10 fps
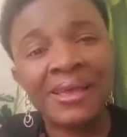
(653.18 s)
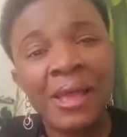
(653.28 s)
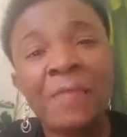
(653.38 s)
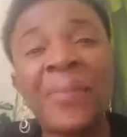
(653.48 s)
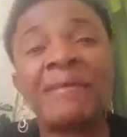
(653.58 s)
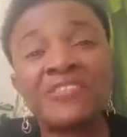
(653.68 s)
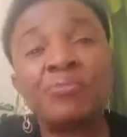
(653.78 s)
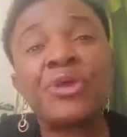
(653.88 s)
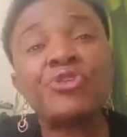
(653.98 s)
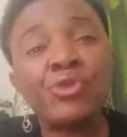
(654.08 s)
Parents
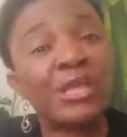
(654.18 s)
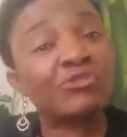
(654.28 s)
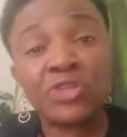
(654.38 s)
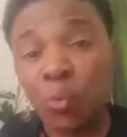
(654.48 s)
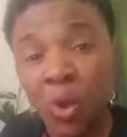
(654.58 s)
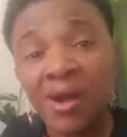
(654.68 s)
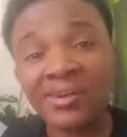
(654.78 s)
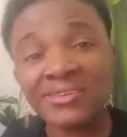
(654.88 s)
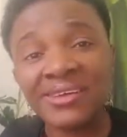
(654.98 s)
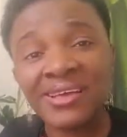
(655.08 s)
bring you into the
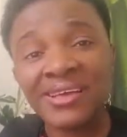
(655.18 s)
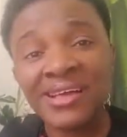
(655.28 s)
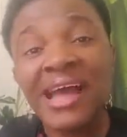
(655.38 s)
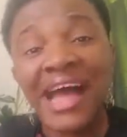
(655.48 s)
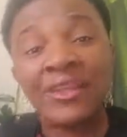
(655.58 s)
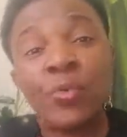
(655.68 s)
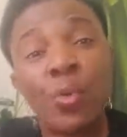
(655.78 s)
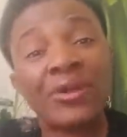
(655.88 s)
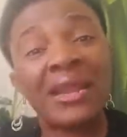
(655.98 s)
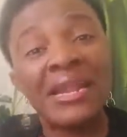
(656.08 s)
world, and then we
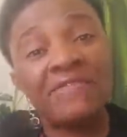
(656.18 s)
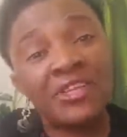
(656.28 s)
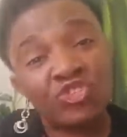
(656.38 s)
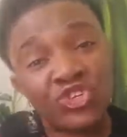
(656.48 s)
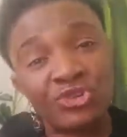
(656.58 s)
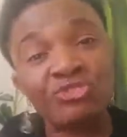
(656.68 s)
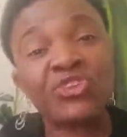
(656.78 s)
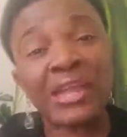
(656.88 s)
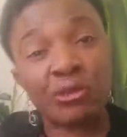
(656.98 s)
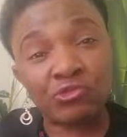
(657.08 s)
want to leave the children
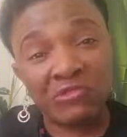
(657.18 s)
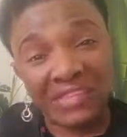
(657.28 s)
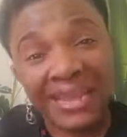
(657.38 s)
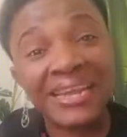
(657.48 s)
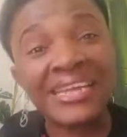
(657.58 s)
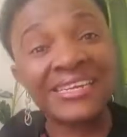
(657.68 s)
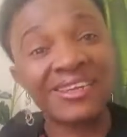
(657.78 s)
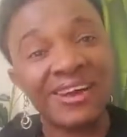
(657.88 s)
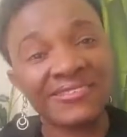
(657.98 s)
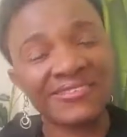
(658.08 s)
now to start leading
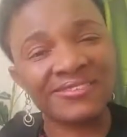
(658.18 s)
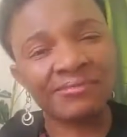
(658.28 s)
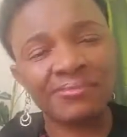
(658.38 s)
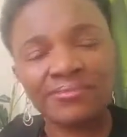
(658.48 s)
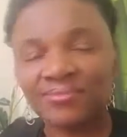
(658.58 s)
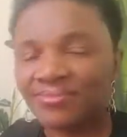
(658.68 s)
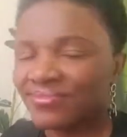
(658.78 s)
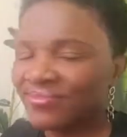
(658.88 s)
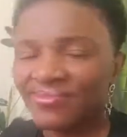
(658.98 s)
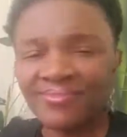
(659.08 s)
us.
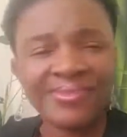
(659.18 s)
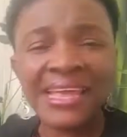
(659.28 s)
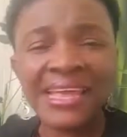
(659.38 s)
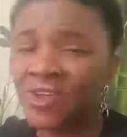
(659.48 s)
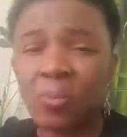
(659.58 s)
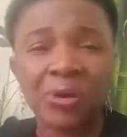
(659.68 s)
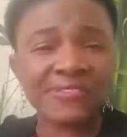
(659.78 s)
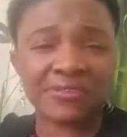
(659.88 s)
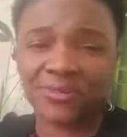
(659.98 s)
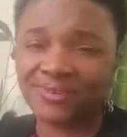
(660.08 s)
It's not
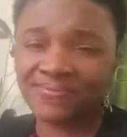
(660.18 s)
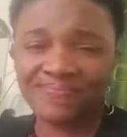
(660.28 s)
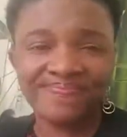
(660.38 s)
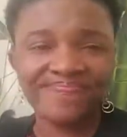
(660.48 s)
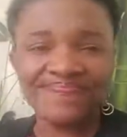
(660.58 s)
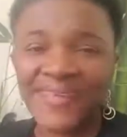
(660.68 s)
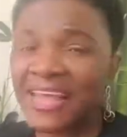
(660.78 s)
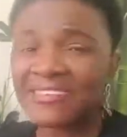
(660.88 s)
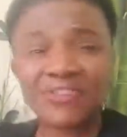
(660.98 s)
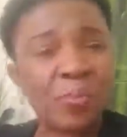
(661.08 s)
possible.
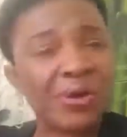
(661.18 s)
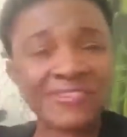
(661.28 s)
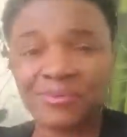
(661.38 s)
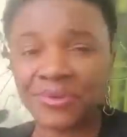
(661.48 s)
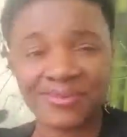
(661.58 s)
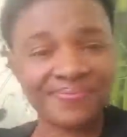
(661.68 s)
It's not possible.